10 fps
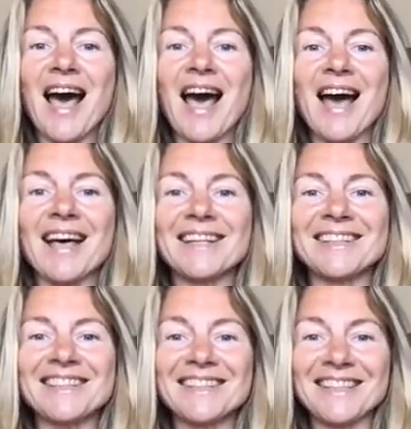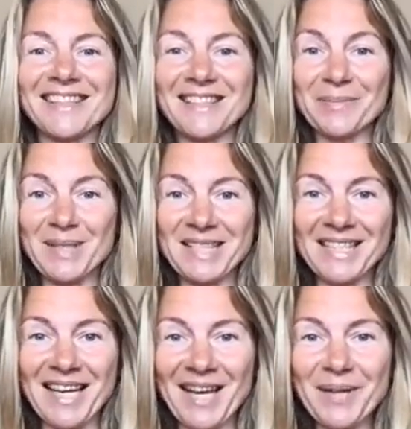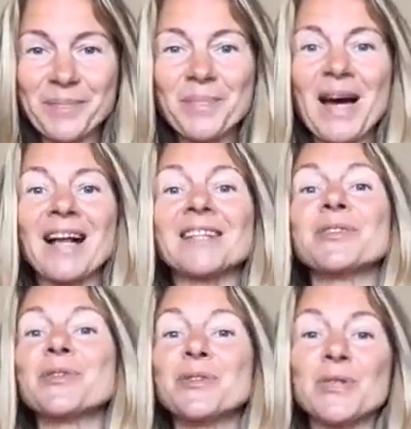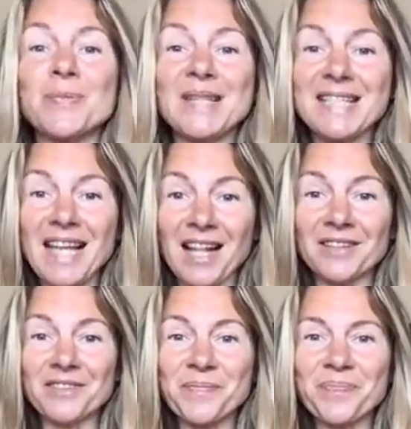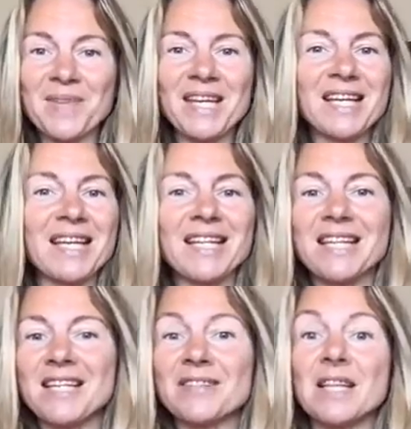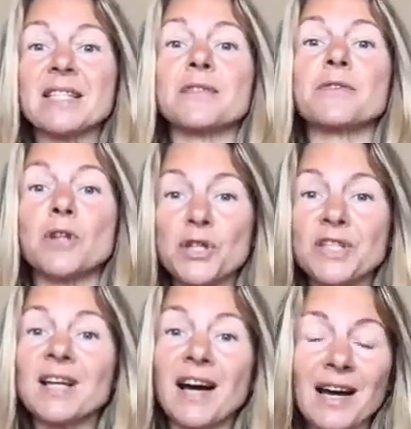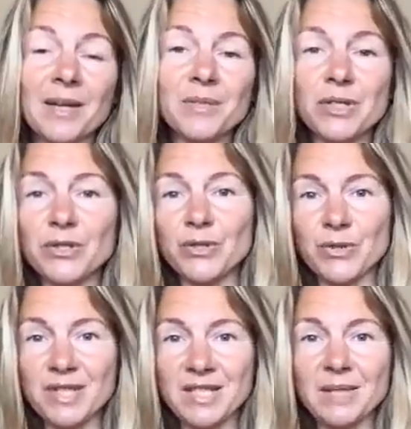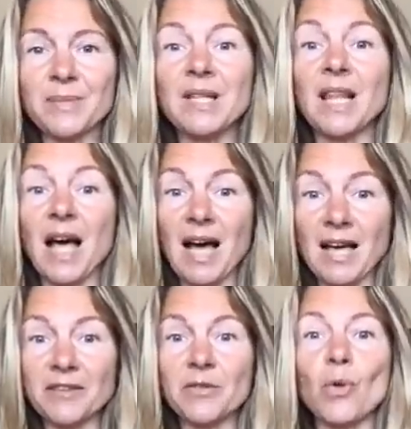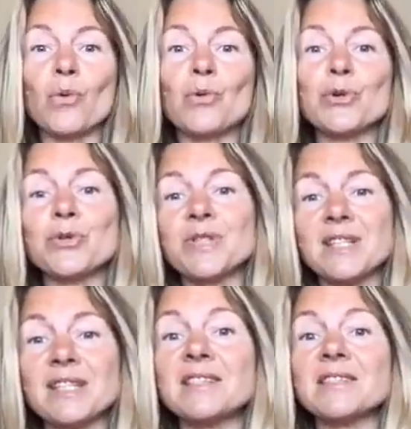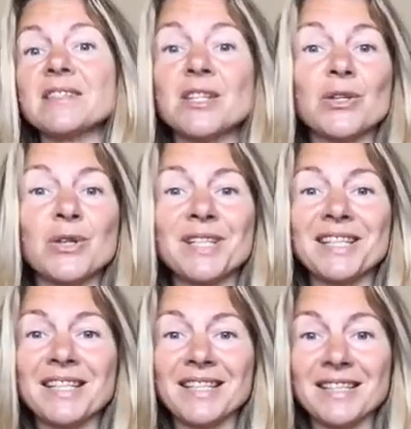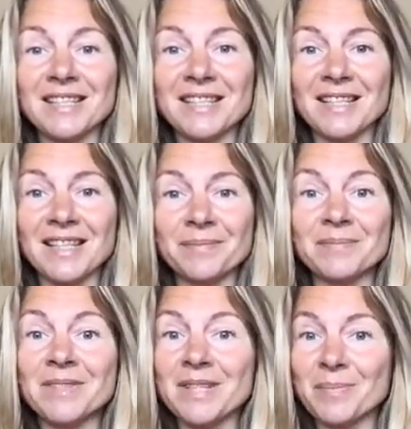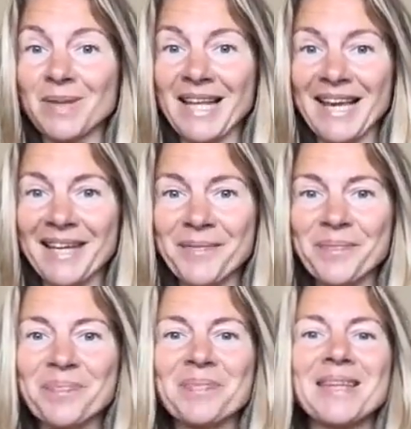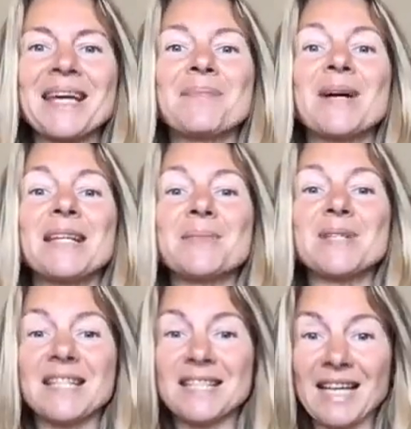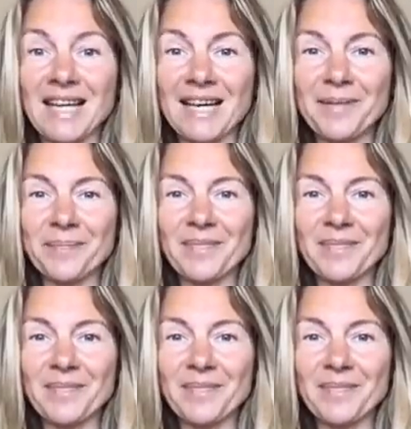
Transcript: And in the meantime, I'll introduce myself. If that's the first time that you see me live or you see this video in replay, my name is Natalia.